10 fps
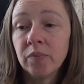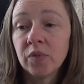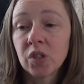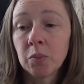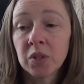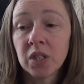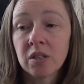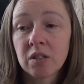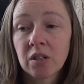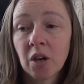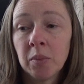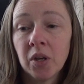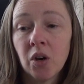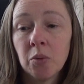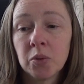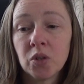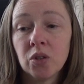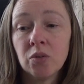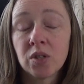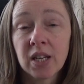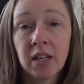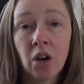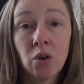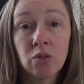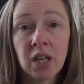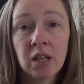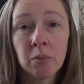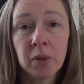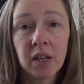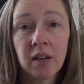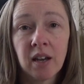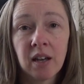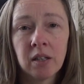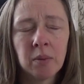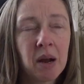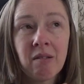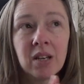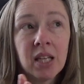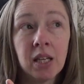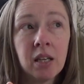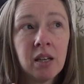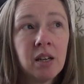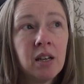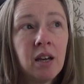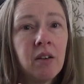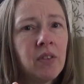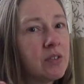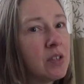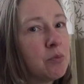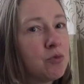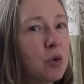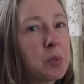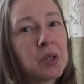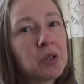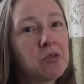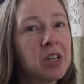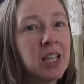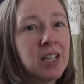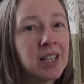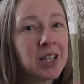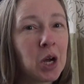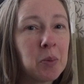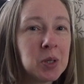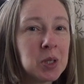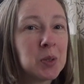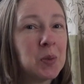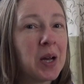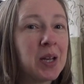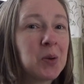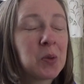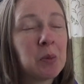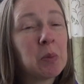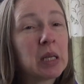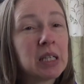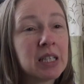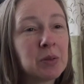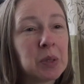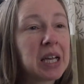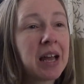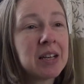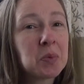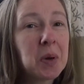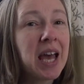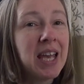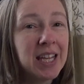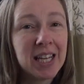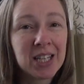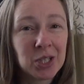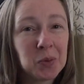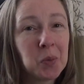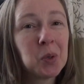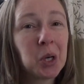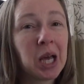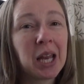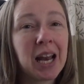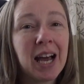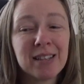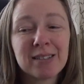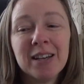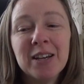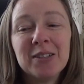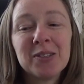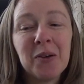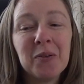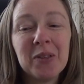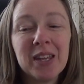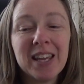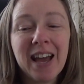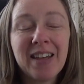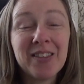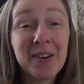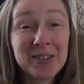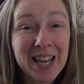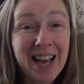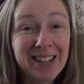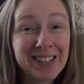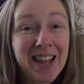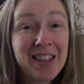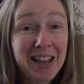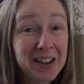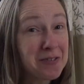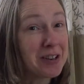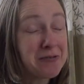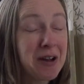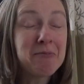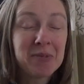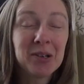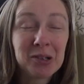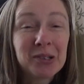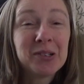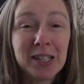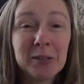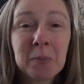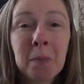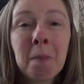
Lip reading: Somebody's coming up to stay at a hotel up here, and apparently they've seen Robson Green come and do a Northumberland weekend away and do a watercolour class. So the hotel thankfully found me on Google.